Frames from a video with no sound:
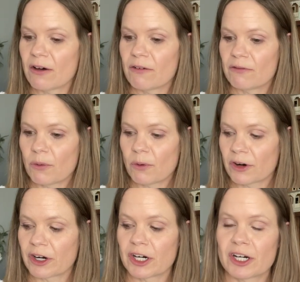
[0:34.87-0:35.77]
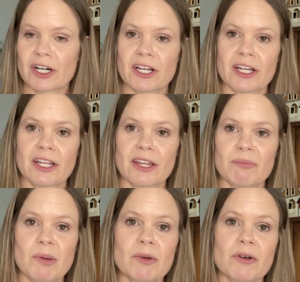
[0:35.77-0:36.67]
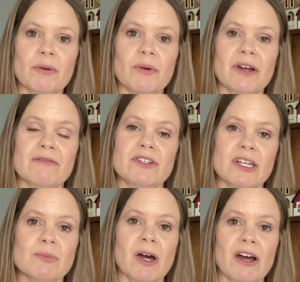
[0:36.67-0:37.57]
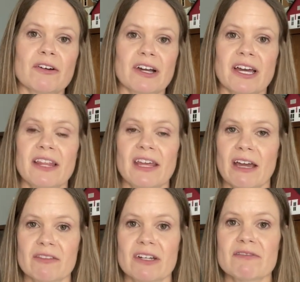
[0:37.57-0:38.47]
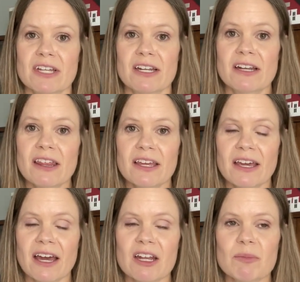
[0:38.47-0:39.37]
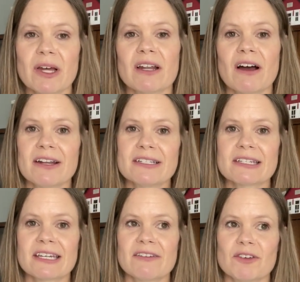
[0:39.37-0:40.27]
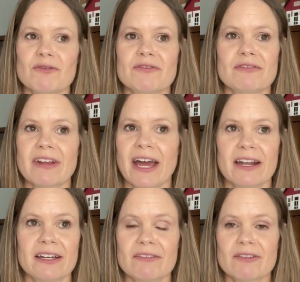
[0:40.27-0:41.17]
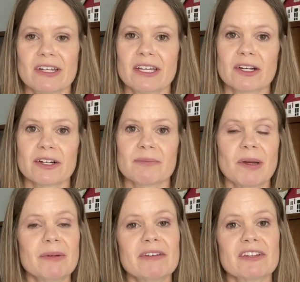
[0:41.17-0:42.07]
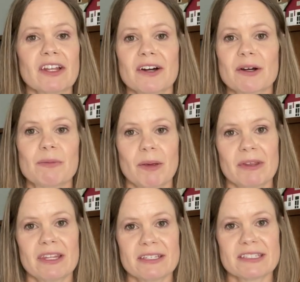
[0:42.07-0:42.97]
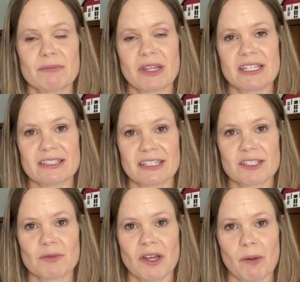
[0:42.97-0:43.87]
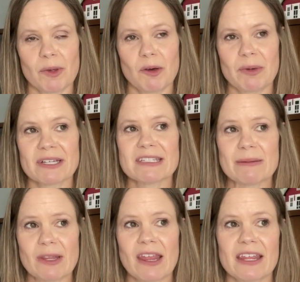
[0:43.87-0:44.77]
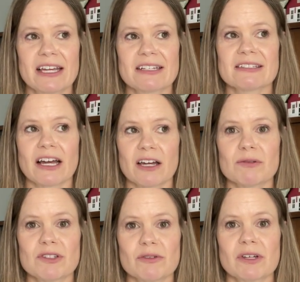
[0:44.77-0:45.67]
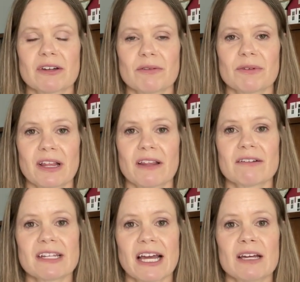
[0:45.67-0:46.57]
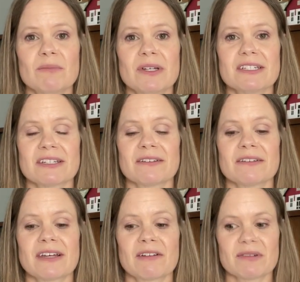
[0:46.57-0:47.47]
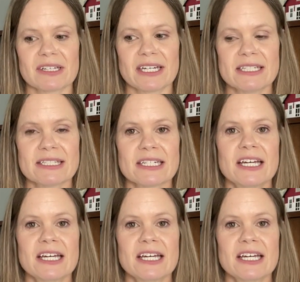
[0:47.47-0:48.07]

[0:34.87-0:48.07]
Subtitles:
for people who have just bought a Cricut and they haven't even done anything yet. But honestly, if you've had it even a year, maybe even longer, maybe some of these things will help you, because some of the things I was doing a really long time until I realized.